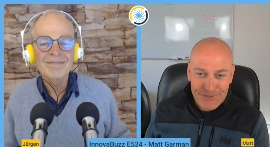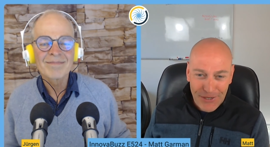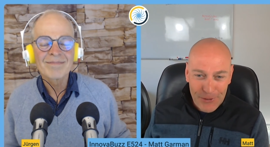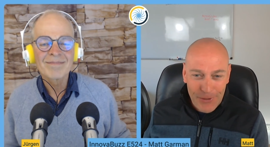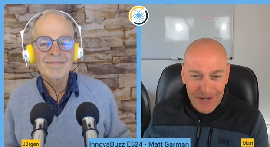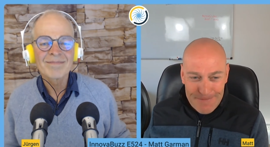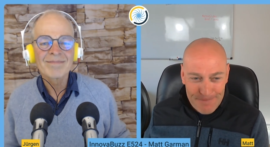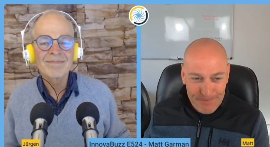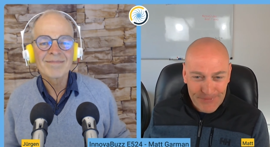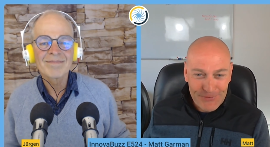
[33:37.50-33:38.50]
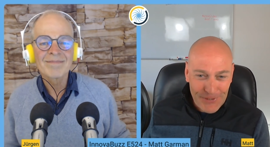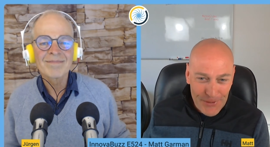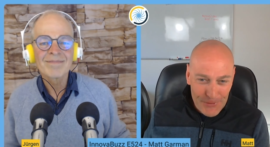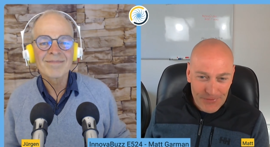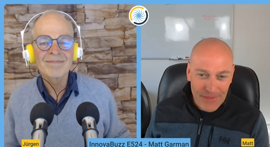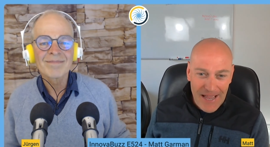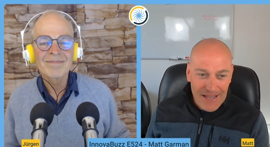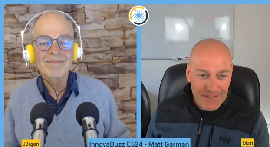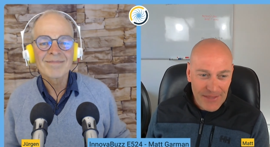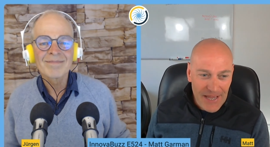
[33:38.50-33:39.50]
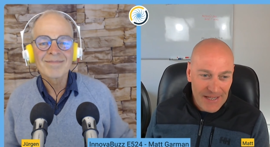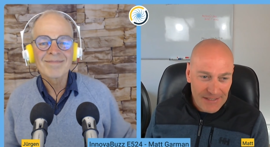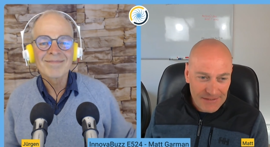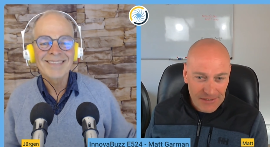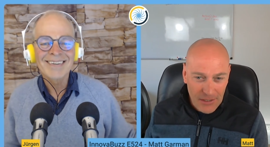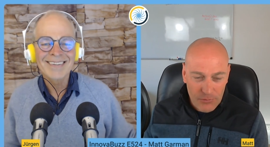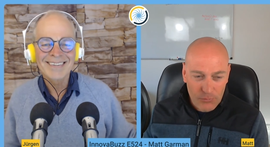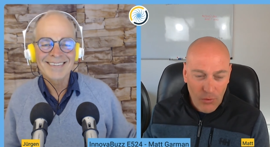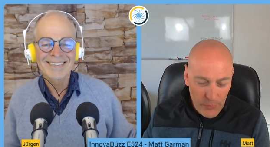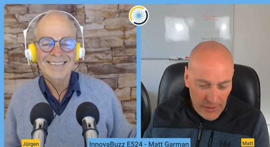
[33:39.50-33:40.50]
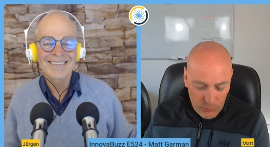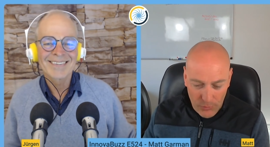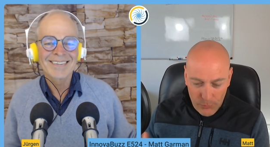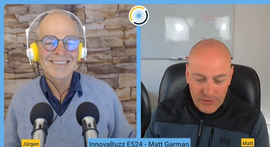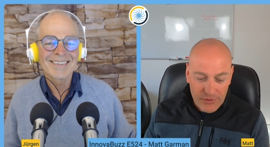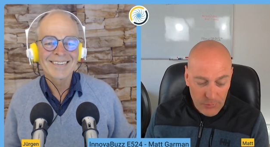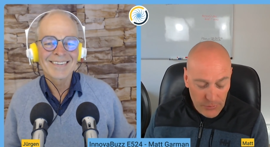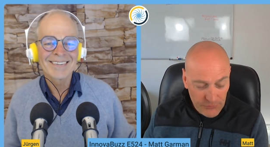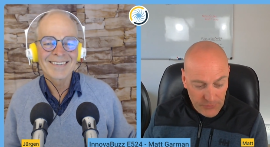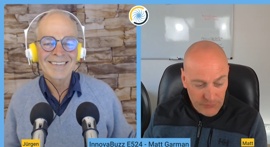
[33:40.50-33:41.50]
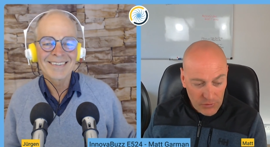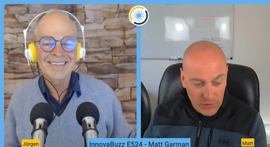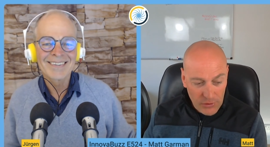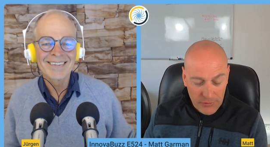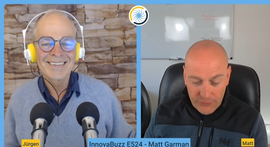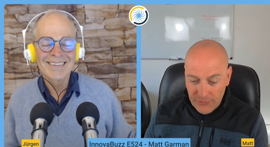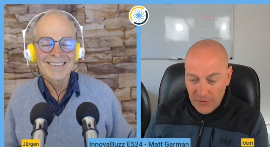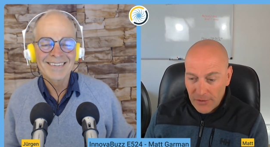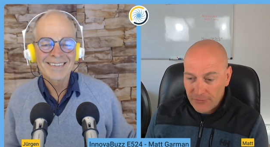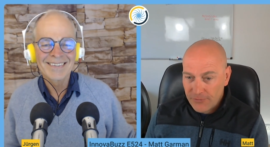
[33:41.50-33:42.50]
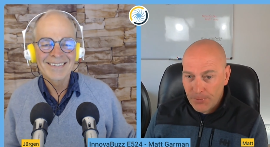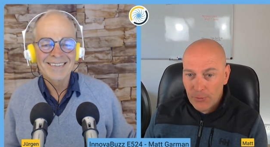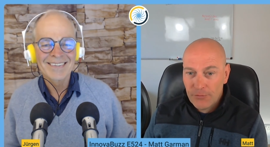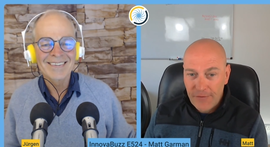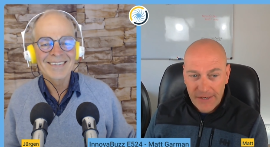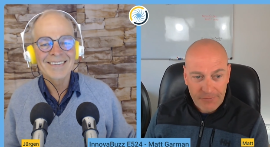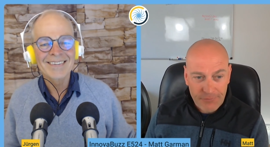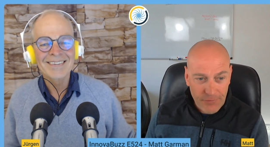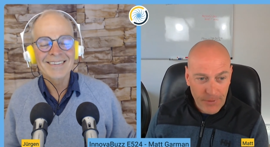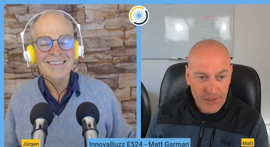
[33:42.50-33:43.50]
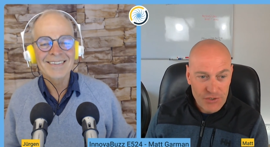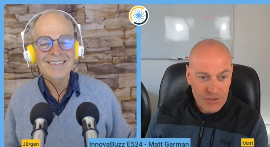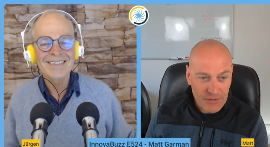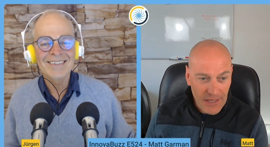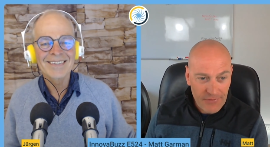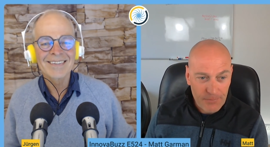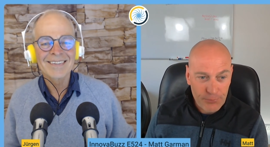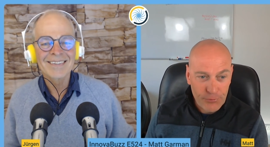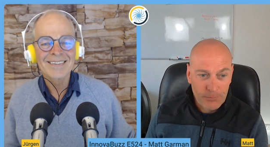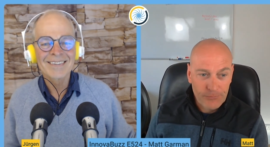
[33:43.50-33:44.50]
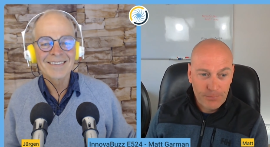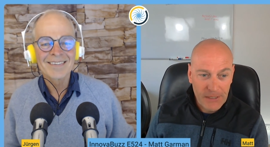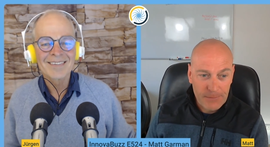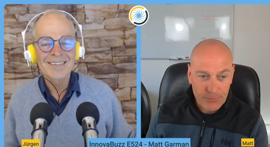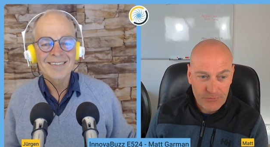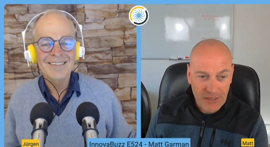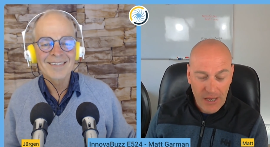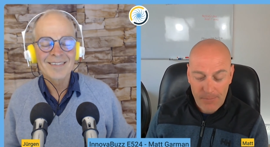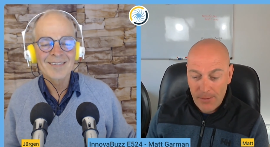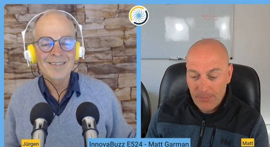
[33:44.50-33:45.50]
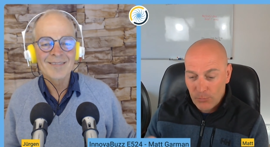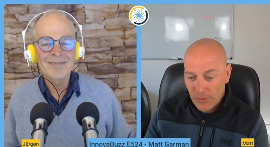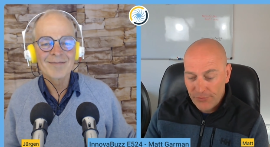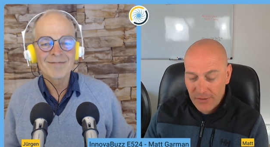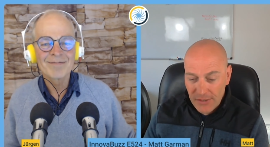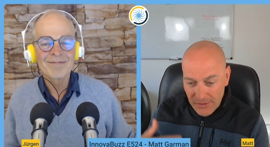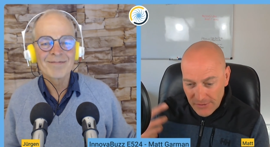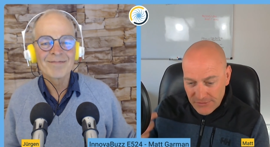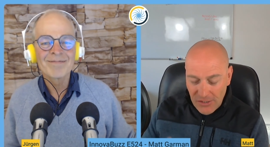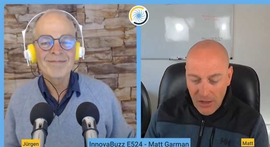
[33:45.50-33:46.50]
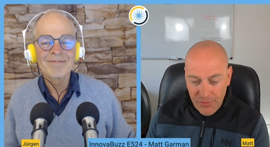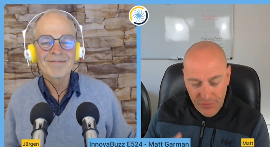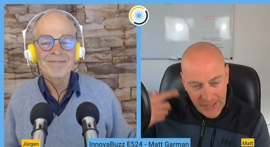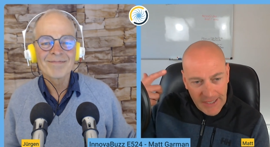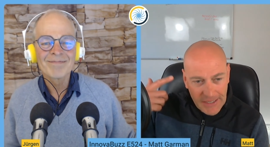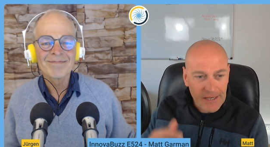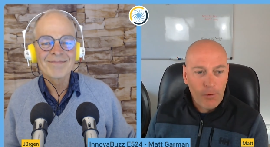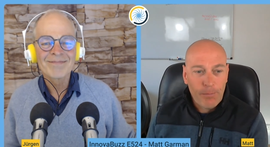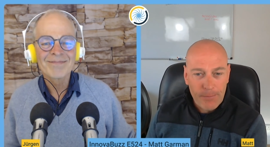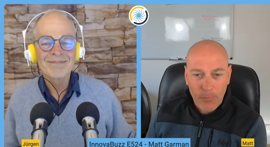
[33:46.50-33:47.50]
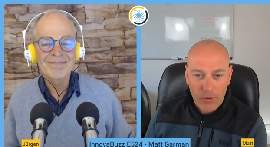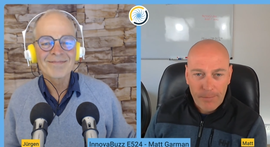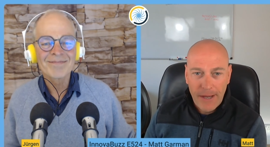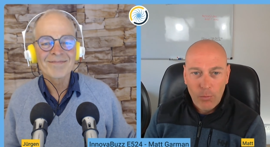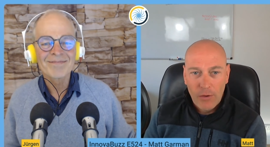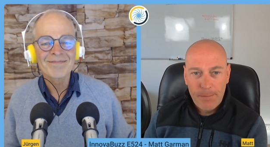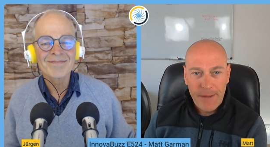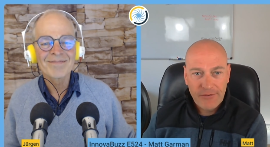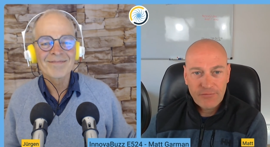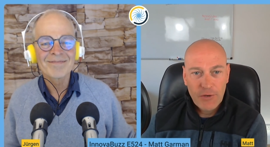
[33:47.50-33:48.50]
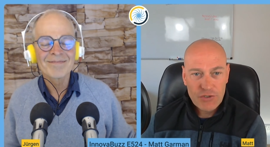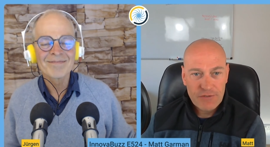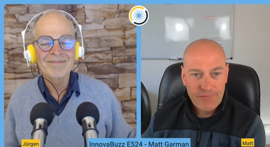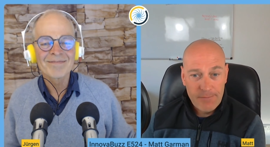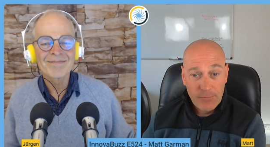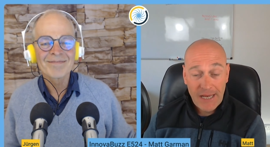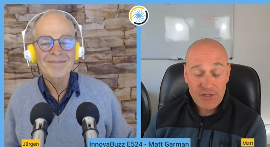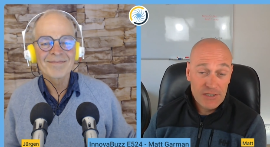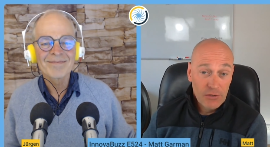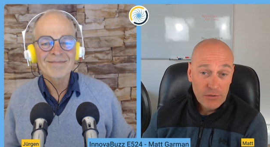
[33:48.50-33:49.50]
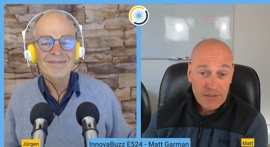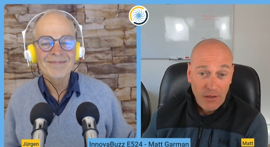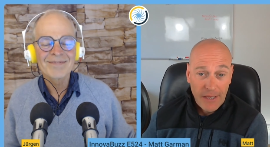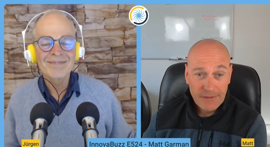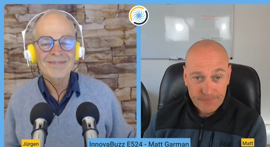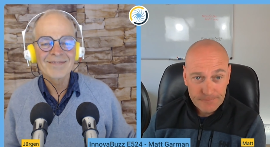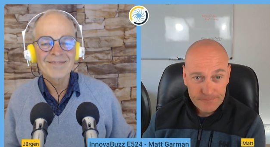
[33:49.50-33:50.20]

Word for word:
Speaker 1: so, um, so that that you know what we what we do is we've got a lot of kind of spoon fed information there that prompts people to come up with start thinking a little bit more about what the best version of them actually looks like.